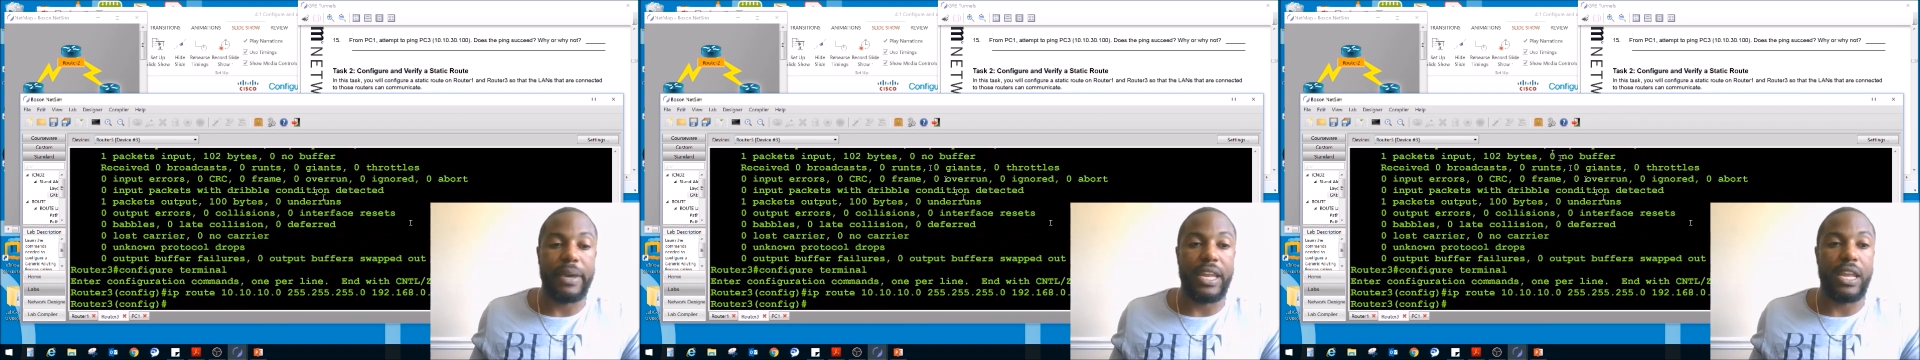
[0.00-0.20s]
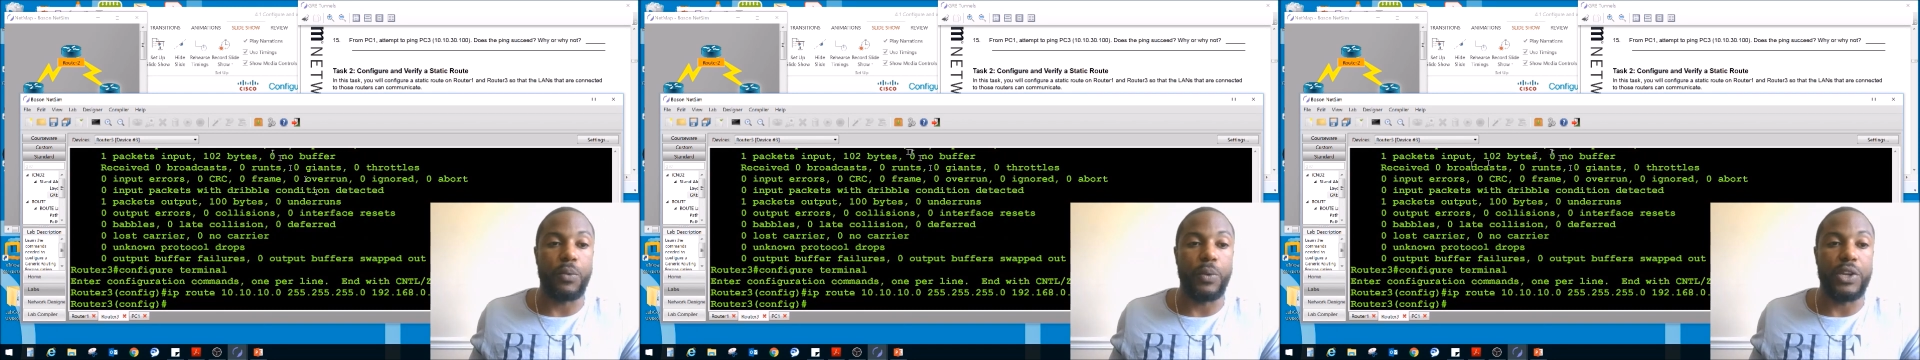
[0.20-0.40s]

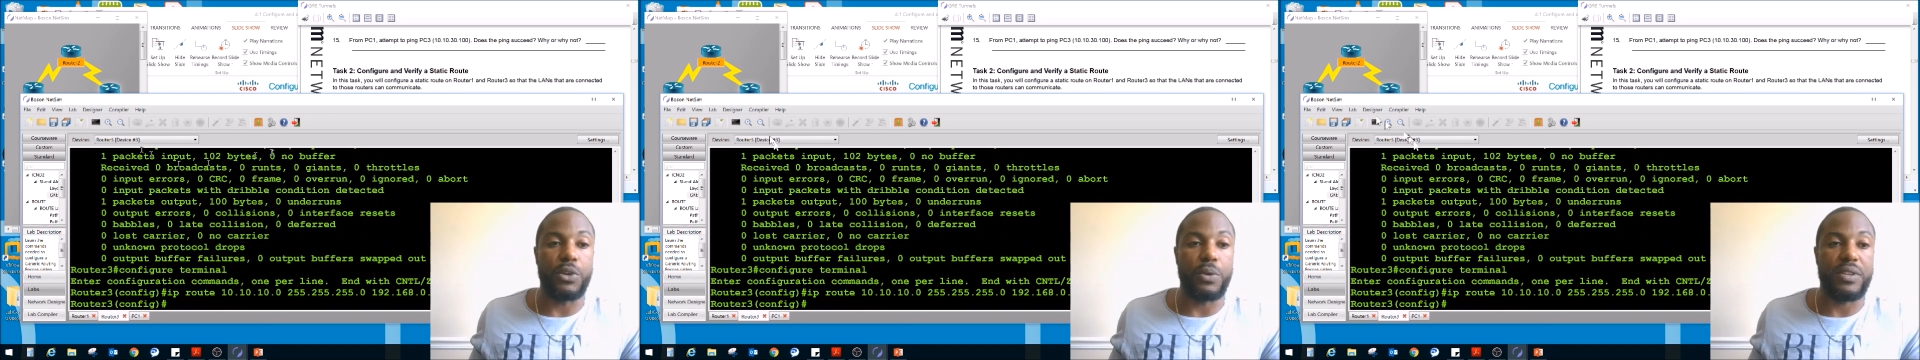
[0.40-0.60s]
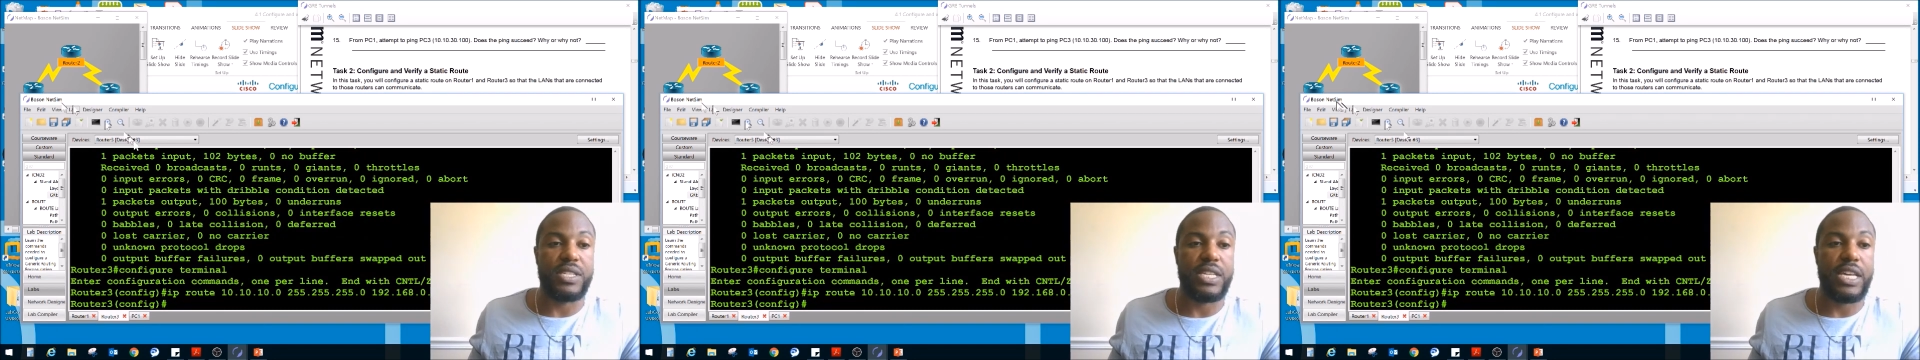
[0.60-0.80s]
And then we do
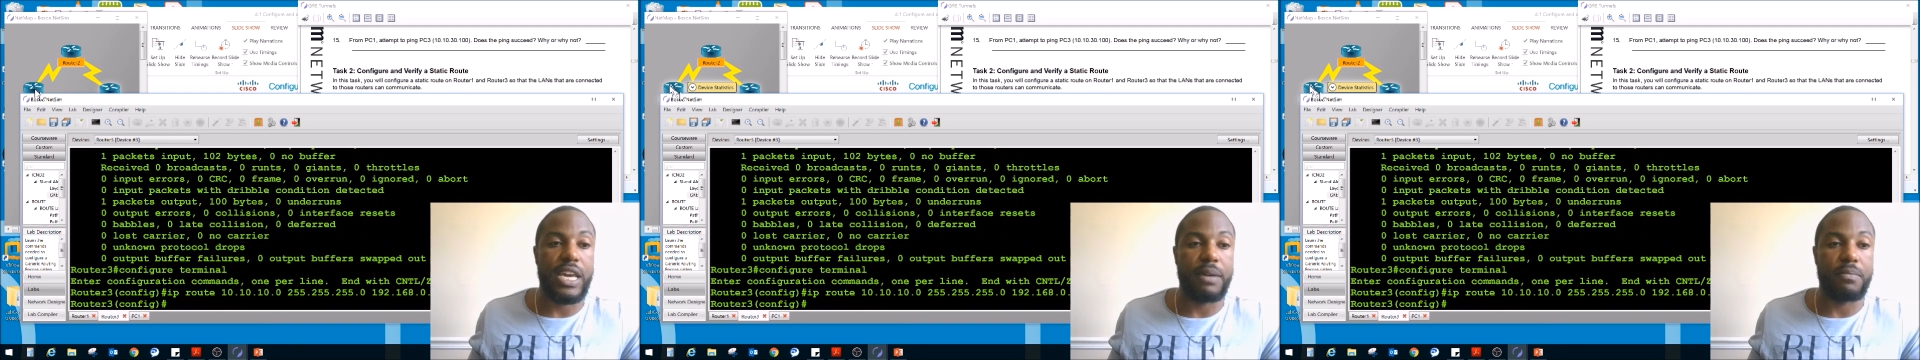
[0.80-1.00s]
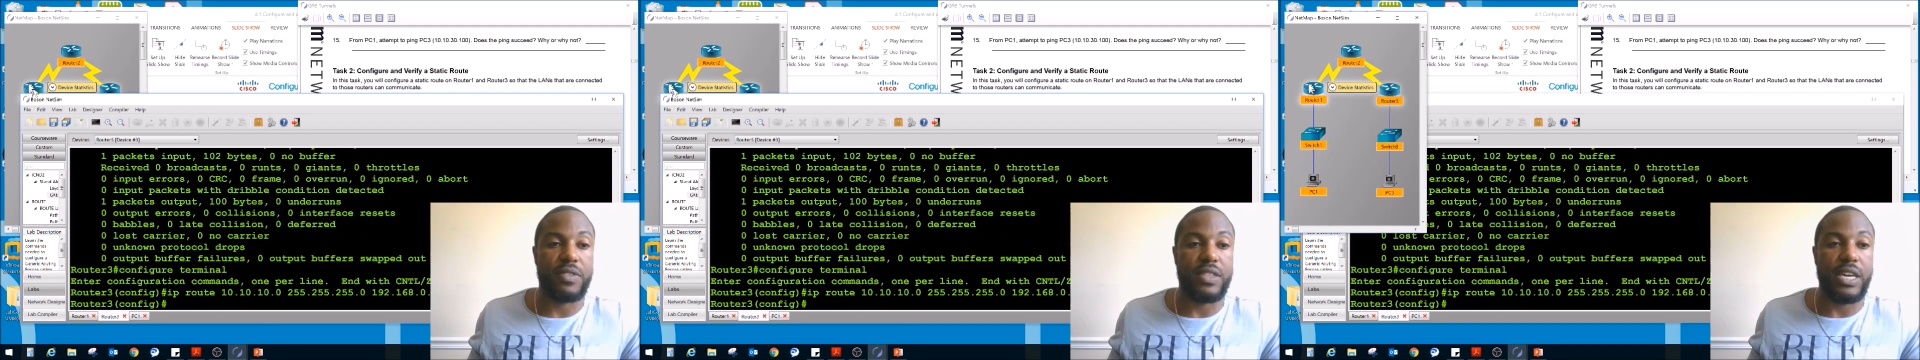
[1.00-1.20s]
the
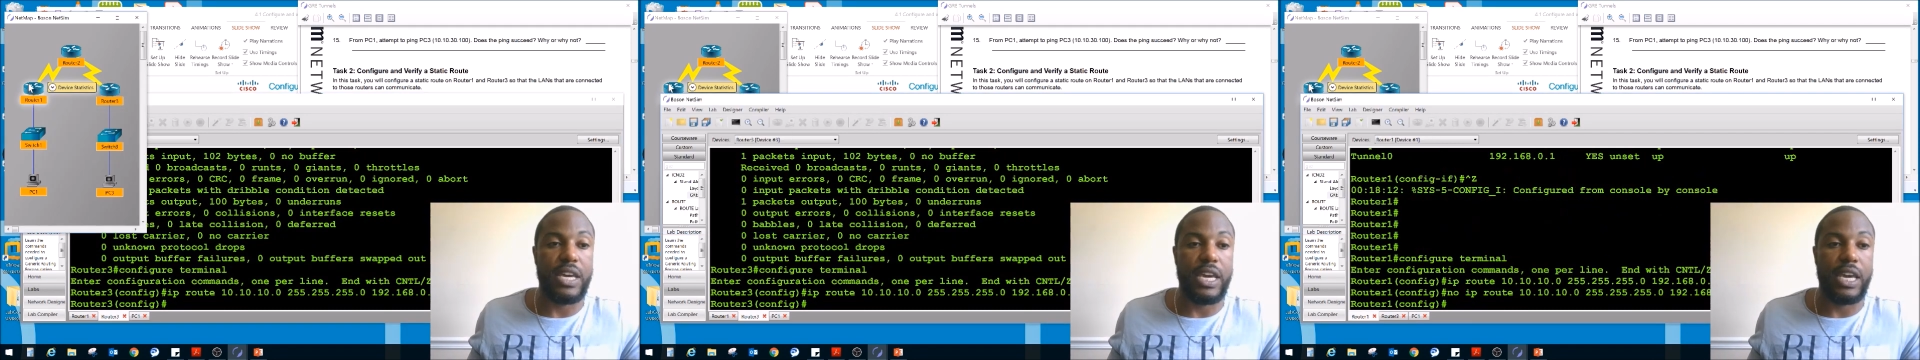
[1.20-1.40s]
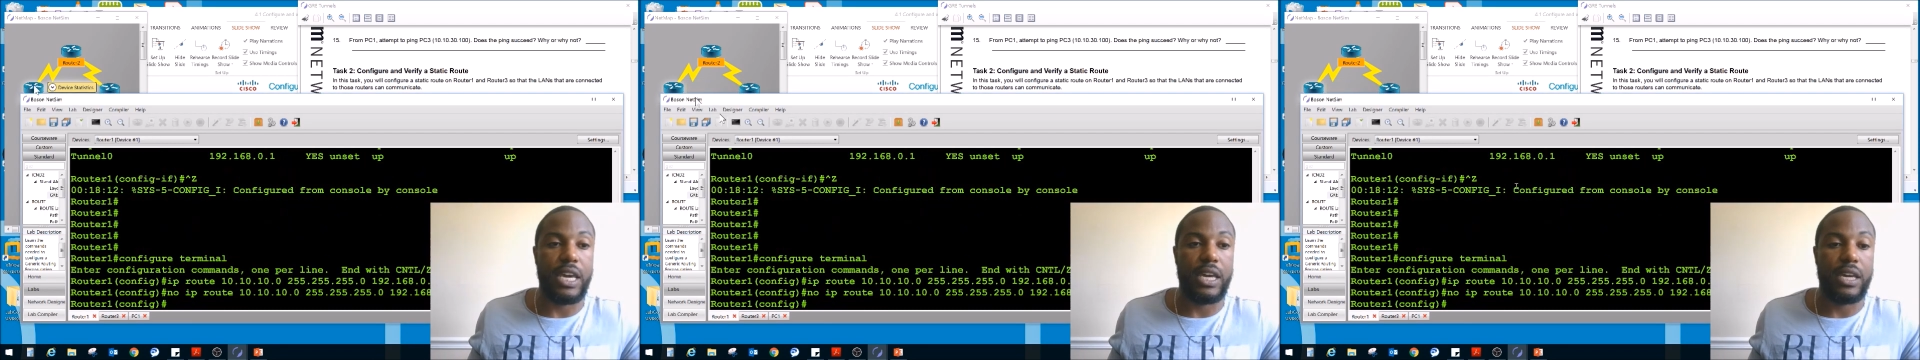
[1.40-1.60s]
same
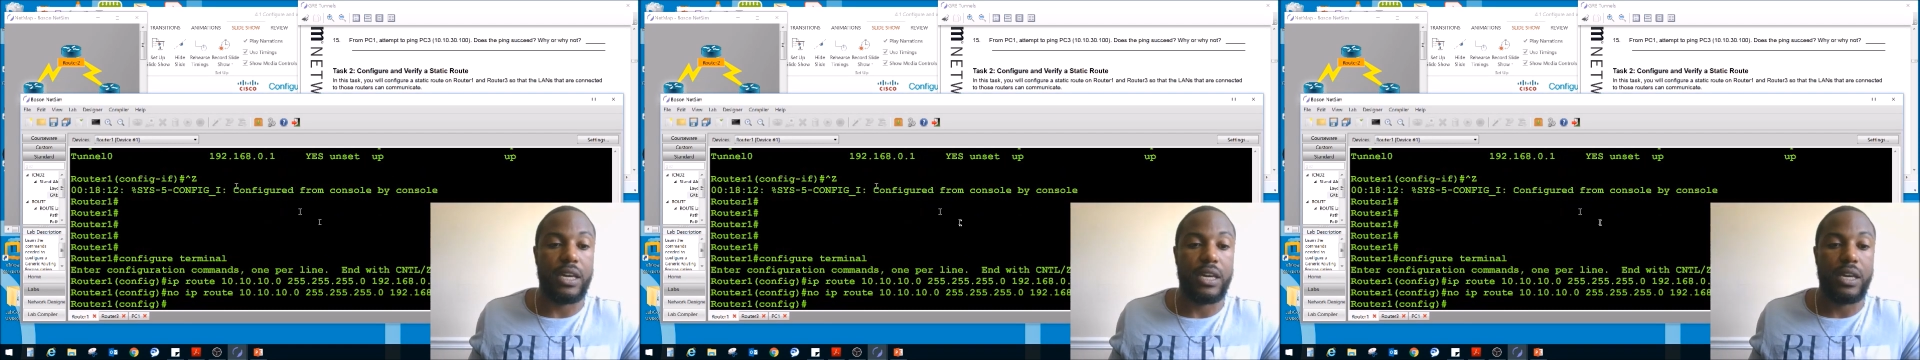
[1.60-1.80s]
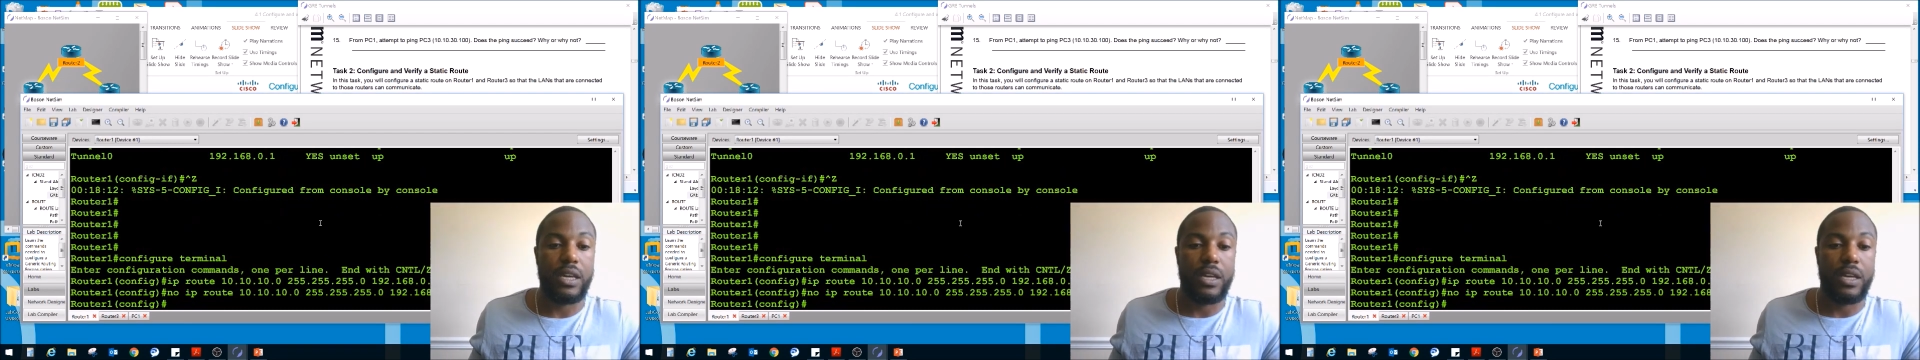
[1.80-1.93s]
thing.